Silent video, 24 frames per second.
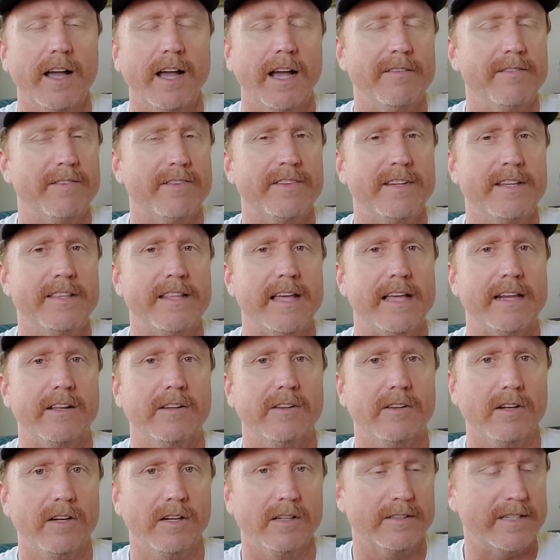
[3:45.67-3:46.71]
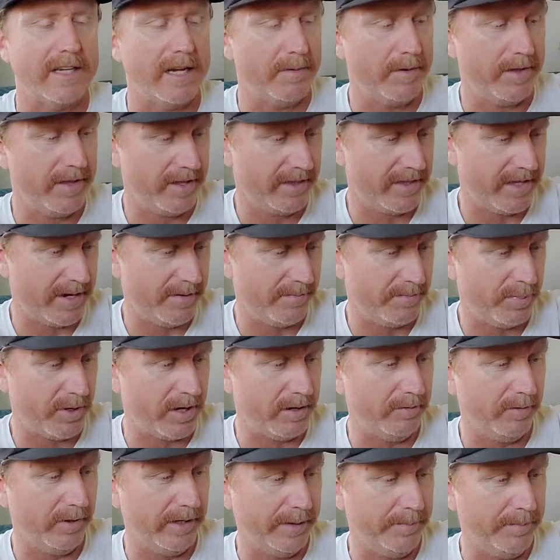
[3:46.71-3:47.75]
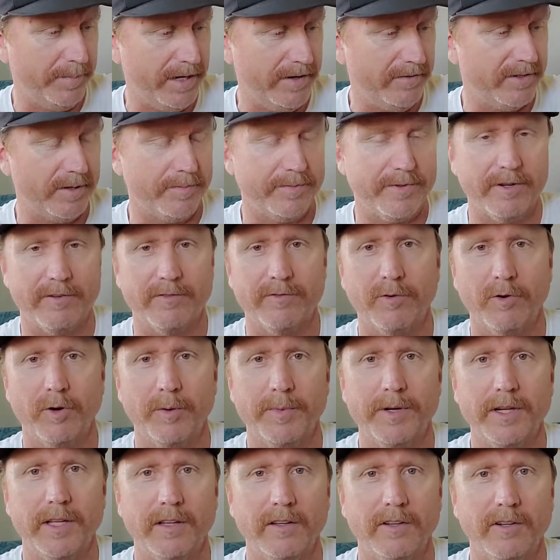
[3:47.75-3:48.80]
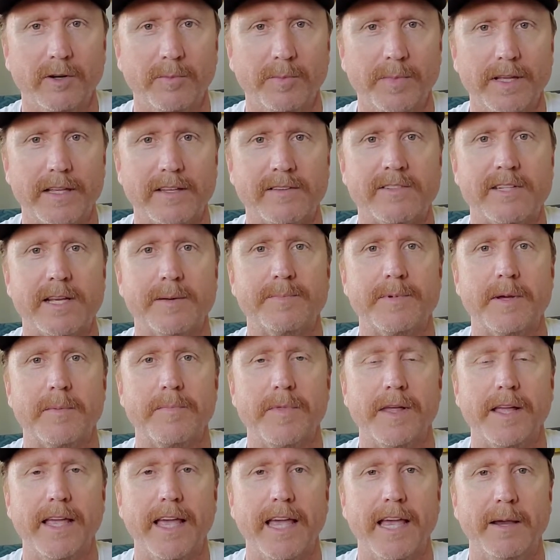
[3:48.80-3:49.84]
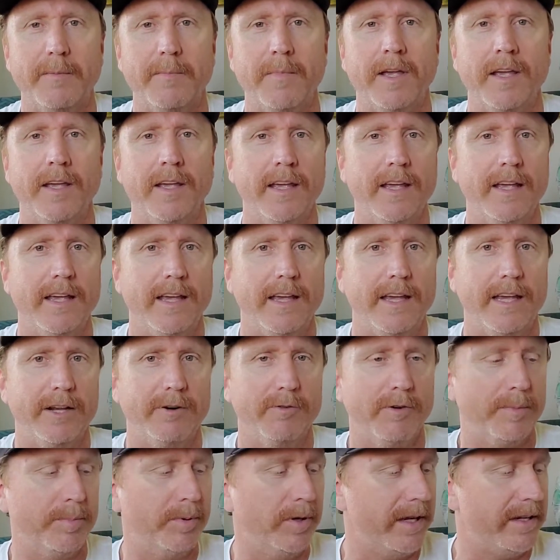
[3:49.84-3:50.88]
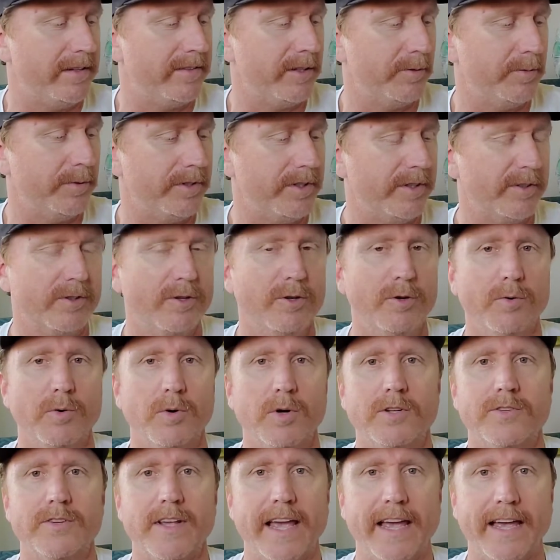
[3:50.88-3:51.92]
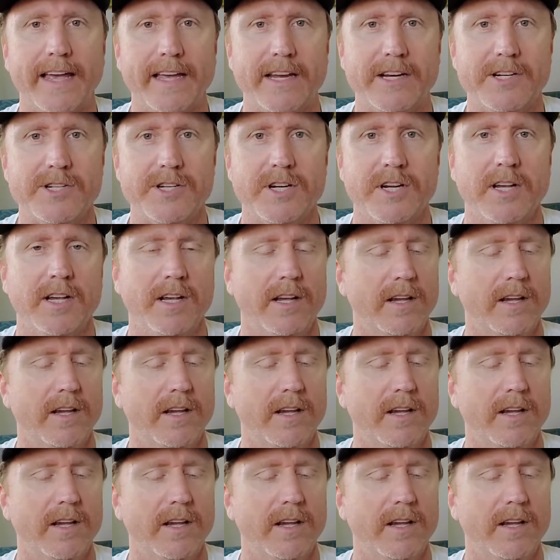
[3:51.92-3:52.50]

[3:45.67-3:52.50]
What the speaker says: I haven't seen that in a long time. I think they probably beefed up their formula a little bit, stepped up the game, and replaced it with this Coors Edge.